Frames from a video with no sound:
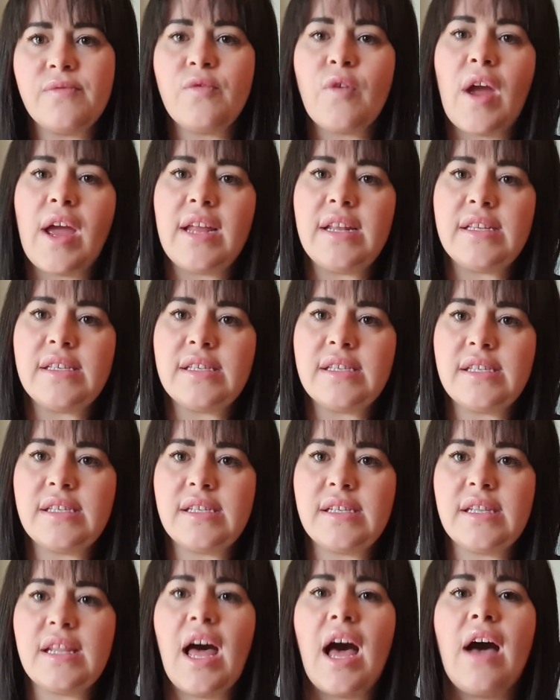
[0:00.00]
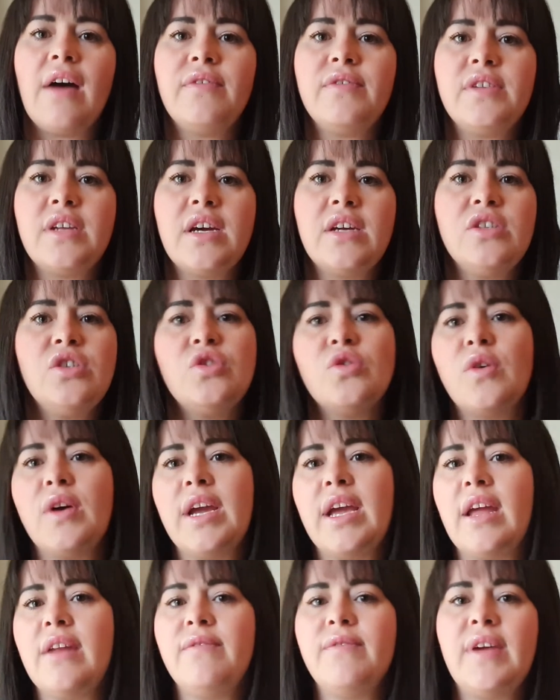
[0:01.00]
friends, laughter,
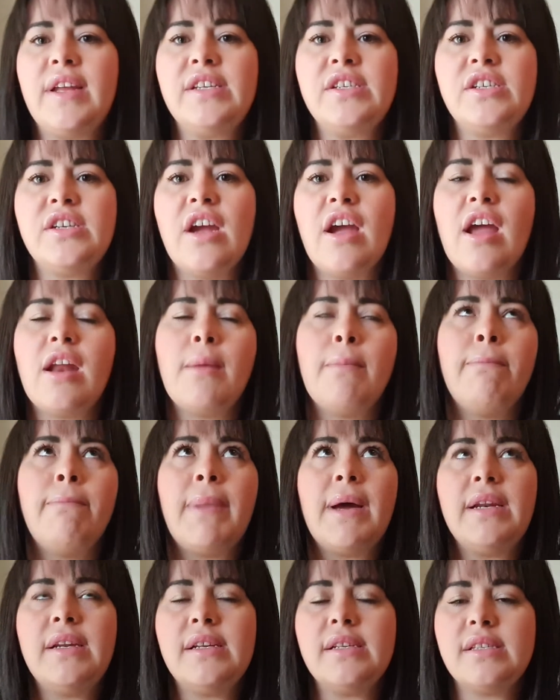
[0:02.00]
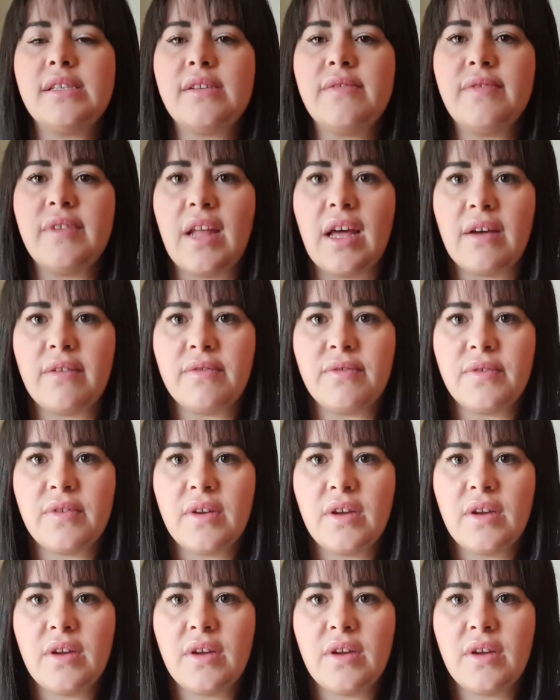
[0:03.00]
joy, adventure, and abundance of love,